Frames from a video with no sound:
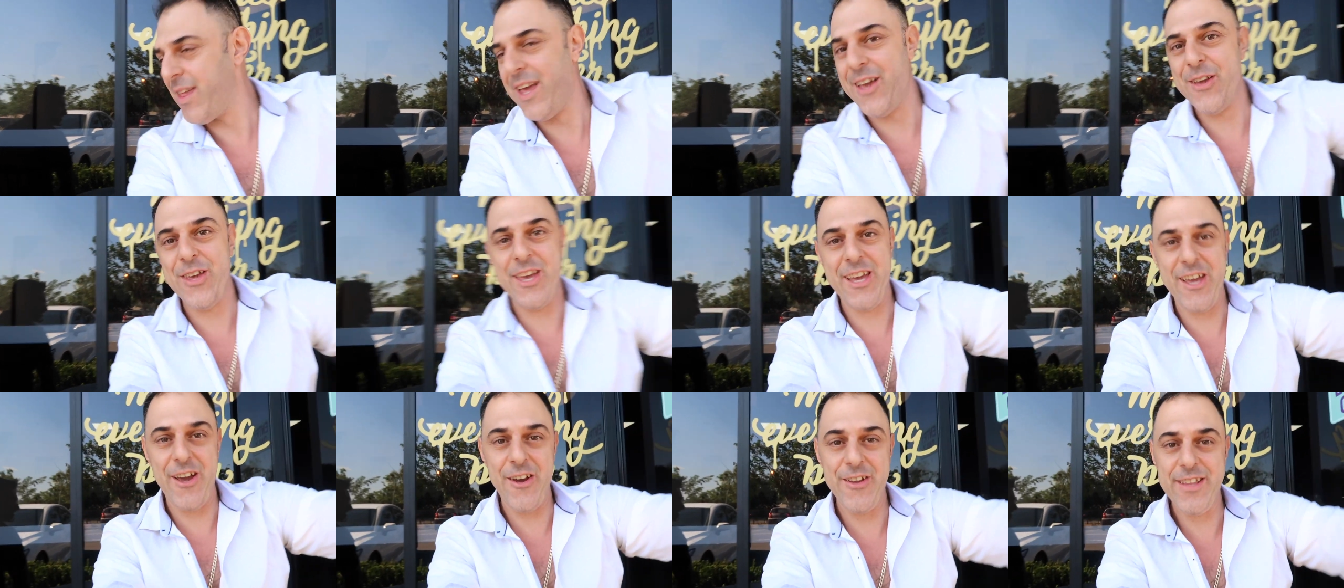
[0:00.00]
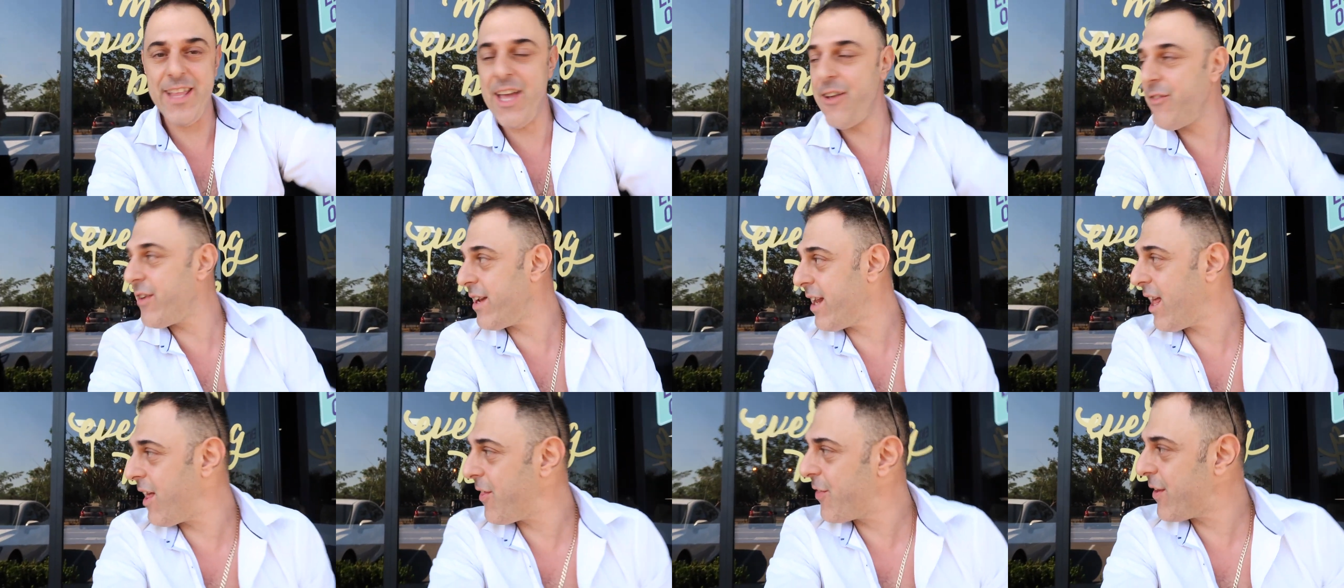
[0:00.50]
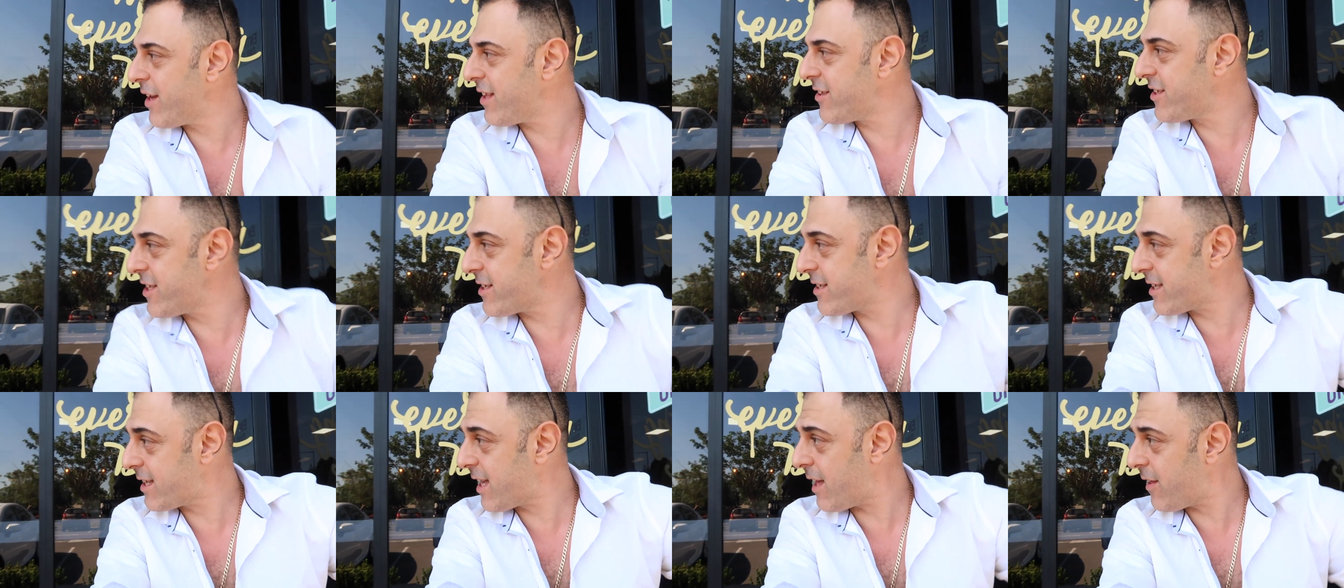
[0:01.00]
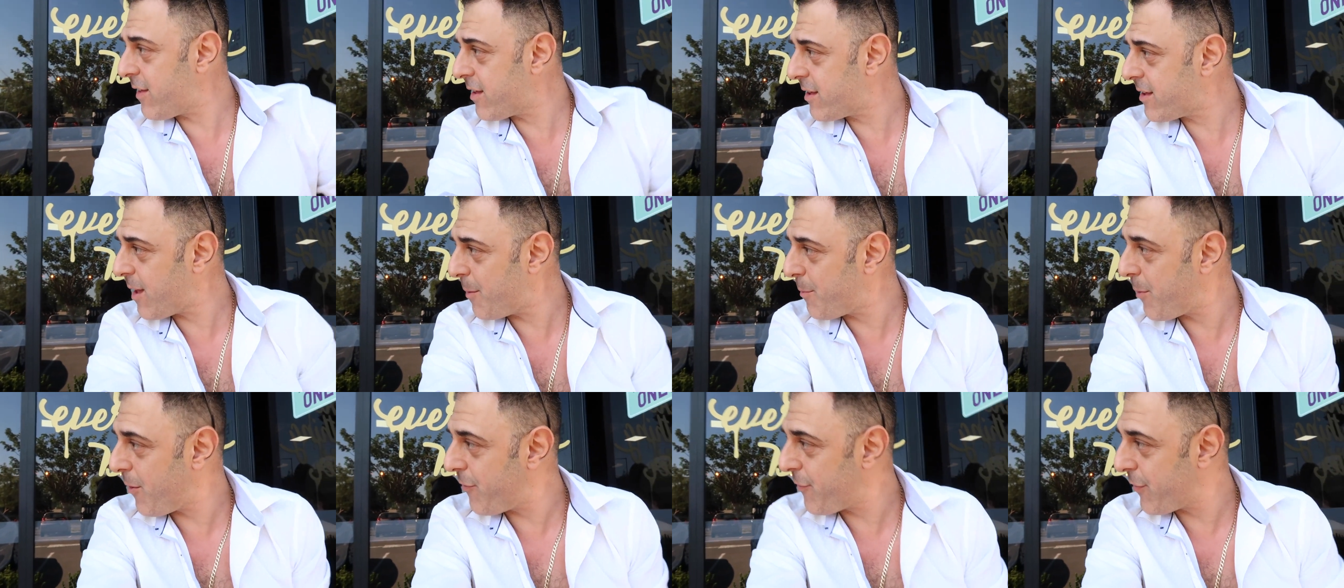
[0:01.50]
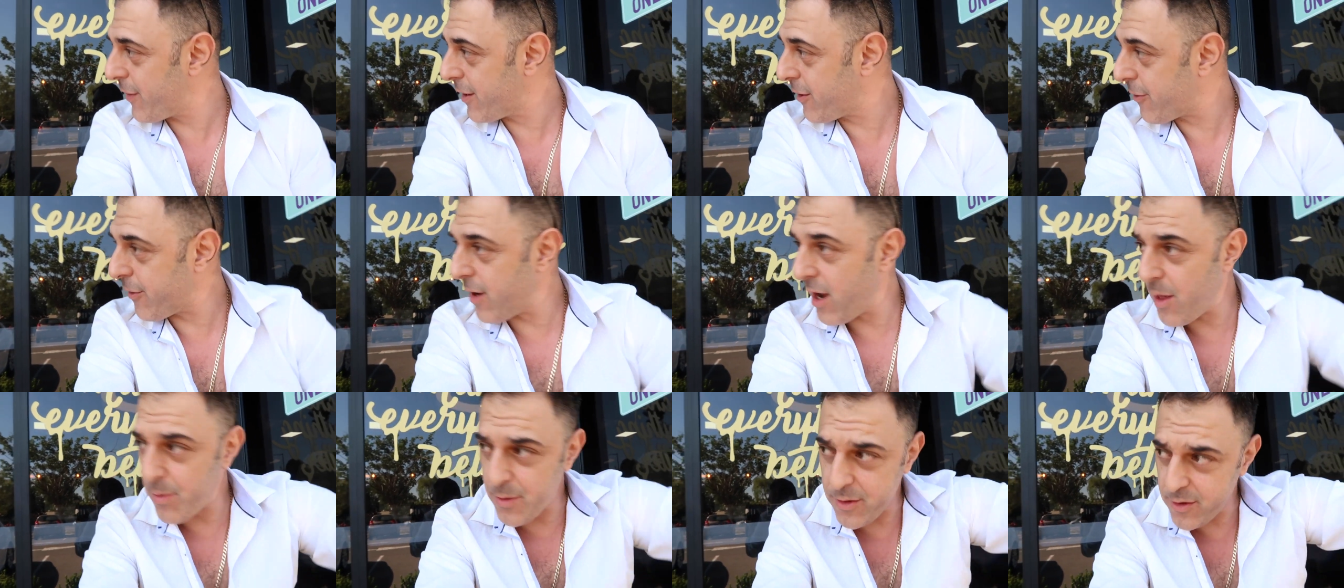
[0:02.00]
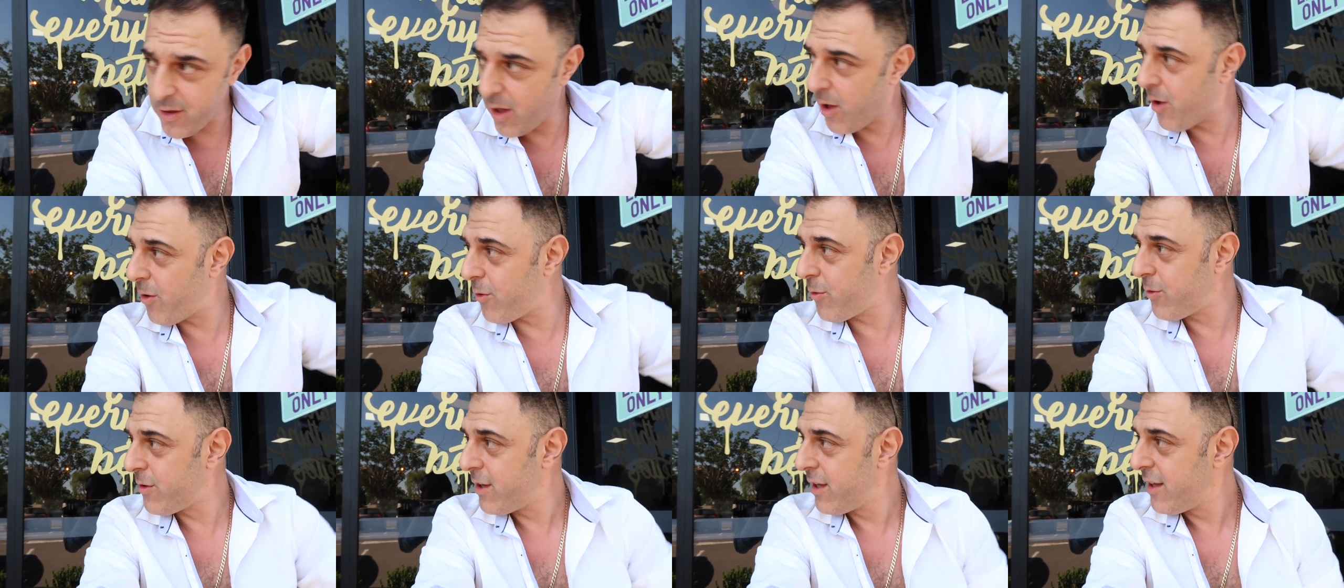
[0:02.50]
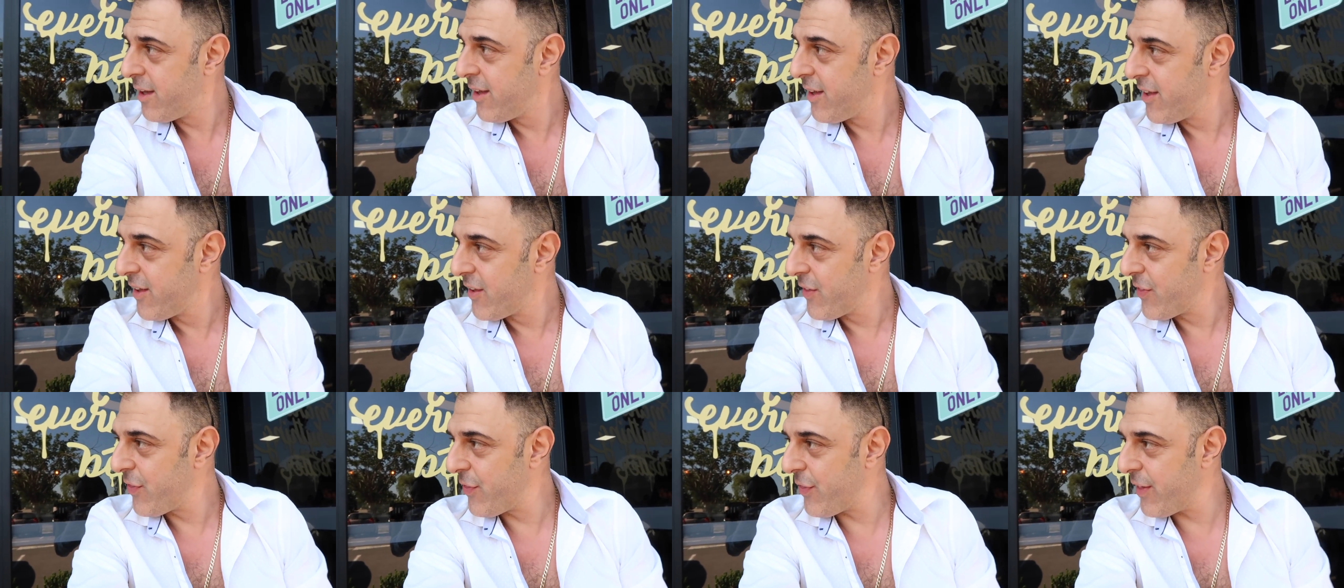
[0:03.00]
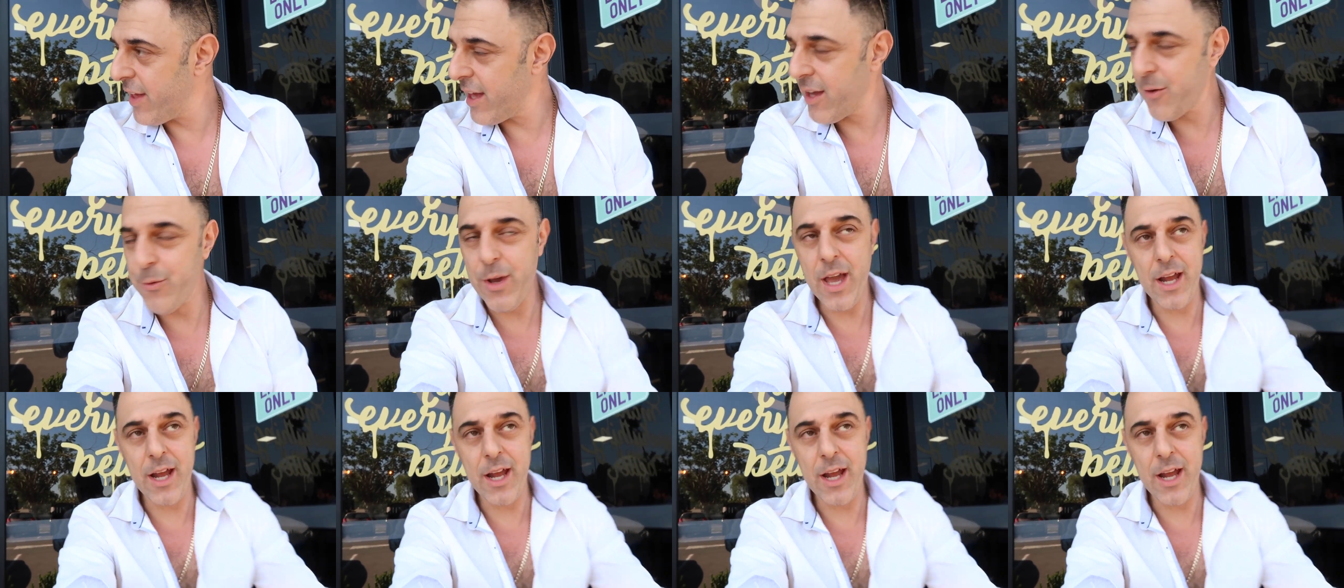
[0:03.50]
There you go, David Anthony, just to get this up off the ground, this whole thing.